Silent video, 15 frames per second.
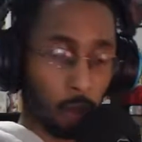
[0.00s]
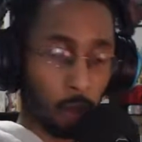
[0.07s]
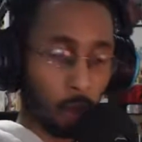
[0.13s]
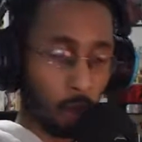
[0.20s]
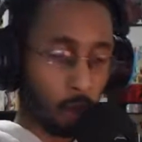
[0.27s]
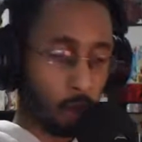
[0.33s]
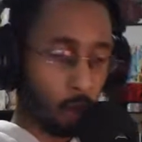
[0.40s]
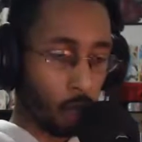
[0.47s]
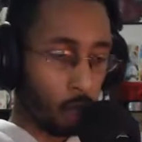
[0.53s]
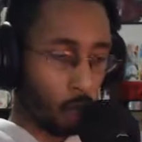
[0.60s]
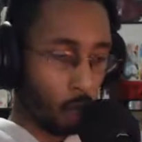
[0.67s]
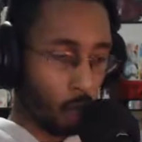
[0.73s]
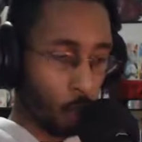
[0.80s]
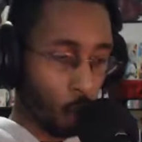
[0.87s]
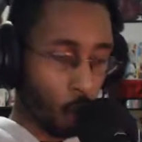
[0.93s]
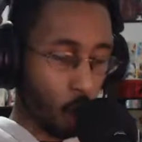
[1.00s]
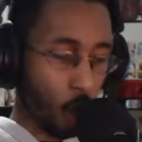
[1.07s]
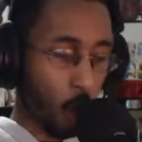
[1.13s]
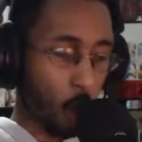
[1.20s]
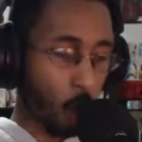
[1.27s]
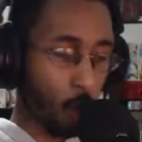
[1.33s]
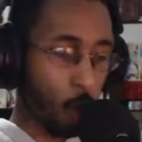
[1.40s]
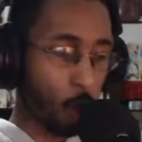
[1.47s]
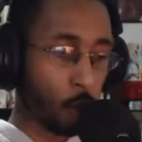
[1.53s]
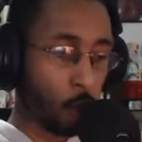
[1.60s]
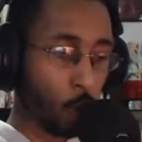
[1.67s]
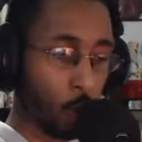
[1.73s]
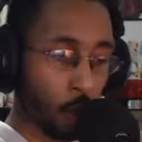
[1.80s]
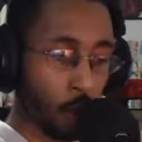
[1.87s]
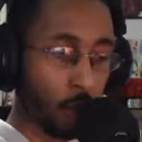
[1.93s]
So there's a
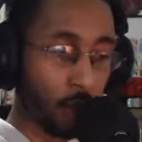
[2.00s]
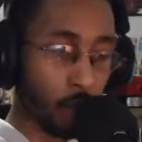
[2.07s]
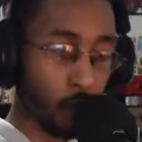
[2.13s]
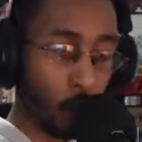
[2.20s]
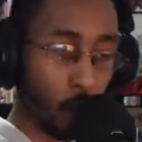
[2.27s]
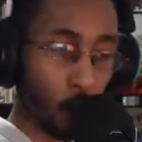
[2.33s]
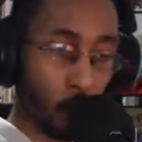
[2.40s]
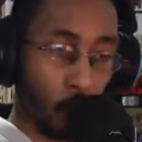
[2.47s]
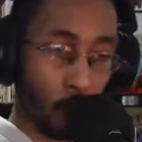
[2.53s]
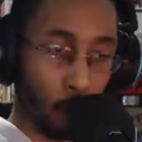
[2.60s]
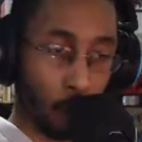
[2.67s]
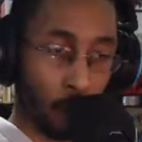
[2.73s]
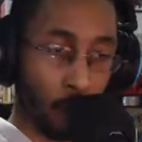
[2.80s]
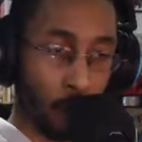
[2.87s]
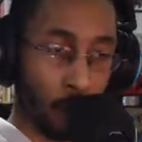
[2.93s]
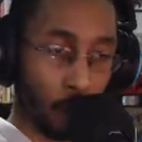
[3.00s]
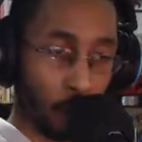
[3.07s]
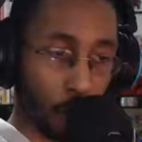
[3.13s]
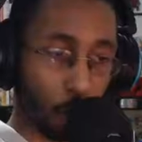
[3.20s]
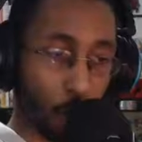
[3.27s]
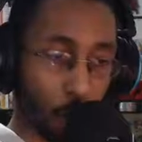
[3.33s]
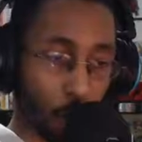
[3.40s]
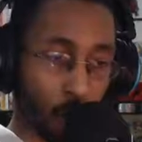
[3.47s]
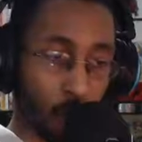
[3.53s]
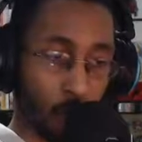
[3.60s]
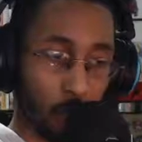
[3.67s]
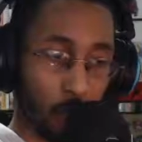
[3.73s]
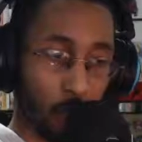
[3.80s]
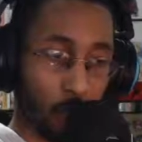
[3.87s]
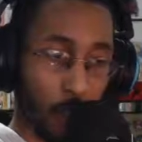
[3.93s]
really cynical part of me that doesn't
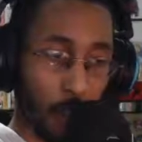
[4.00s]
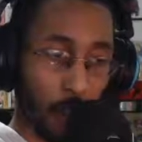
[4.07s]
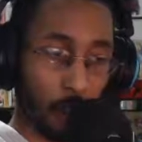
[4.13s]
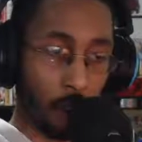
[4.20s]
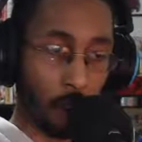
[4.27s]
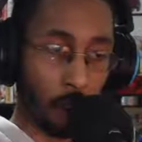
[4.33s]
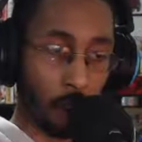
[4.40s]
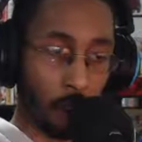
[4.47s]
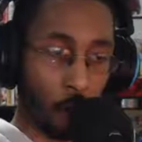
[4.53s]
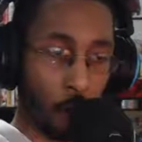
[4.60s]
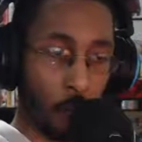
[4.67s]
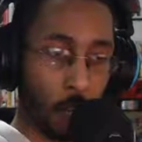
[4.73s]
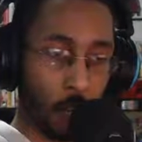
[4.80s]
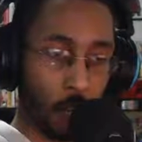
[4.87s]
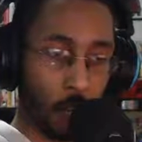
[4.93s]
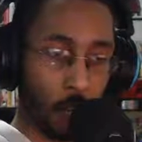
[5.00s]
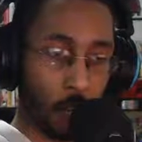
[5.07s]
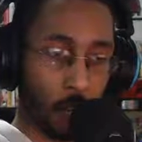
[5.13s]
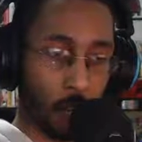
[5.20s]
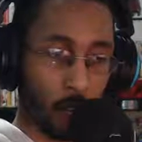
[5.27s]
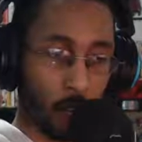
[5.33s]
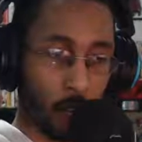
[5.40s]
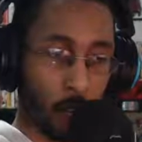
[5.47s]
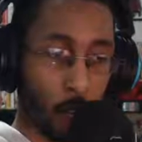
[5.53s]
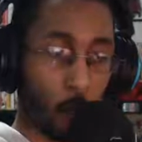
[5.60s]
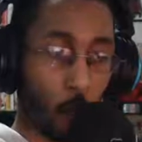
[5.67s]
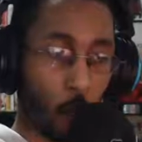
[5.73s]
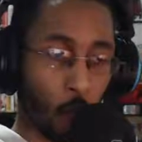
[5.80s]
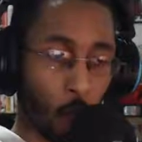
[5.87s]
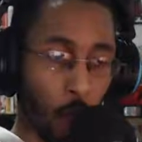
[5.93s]
believe that a
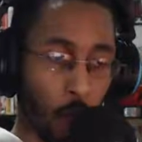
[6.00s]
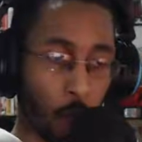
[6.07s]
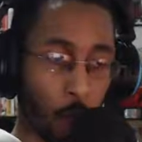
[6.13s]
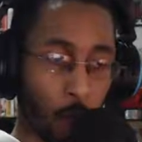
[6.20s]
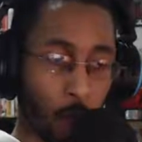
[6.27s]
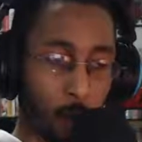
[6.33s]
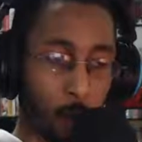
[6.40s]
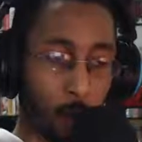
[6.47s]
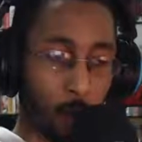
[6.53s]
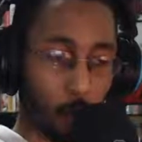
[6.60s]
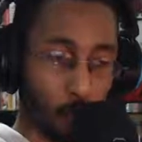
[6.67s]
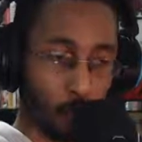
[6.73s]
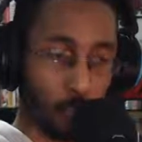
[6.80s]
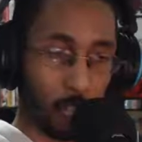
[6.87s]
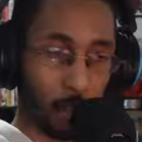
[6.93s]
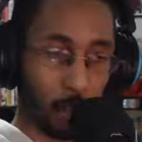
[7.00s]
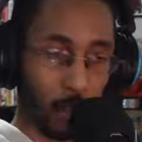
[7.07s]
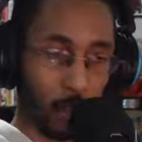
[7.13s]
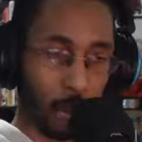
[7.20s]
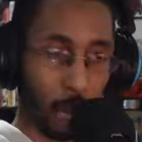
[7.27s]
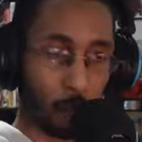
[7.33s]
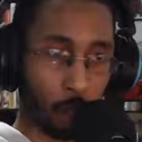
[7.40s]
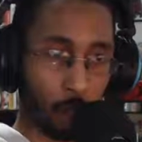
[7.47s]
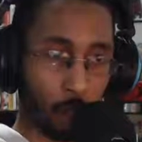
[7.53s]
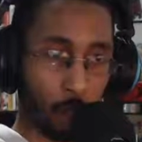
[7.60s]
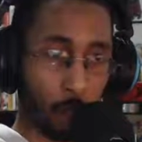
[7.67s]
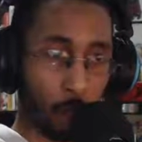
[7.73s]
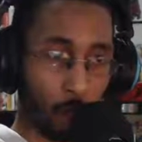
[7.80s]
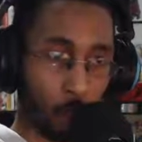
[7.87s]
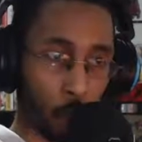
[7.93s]
lot of the people complaining about Goblin Slayer
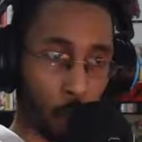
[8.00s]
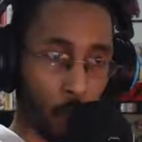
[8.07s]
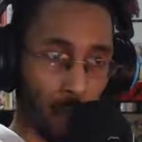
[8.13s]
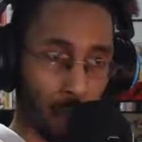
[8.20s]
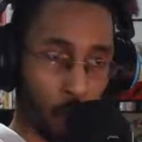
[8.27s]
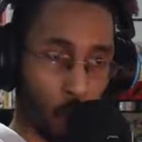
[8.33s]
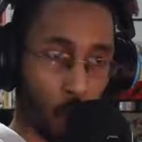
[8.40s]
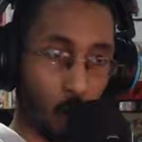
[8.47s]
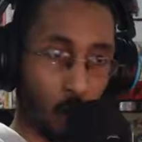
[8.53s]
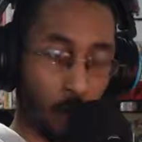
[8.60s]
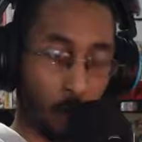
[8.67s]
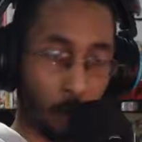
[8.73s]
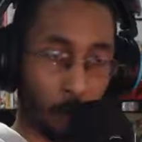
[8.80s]
just want to be warned.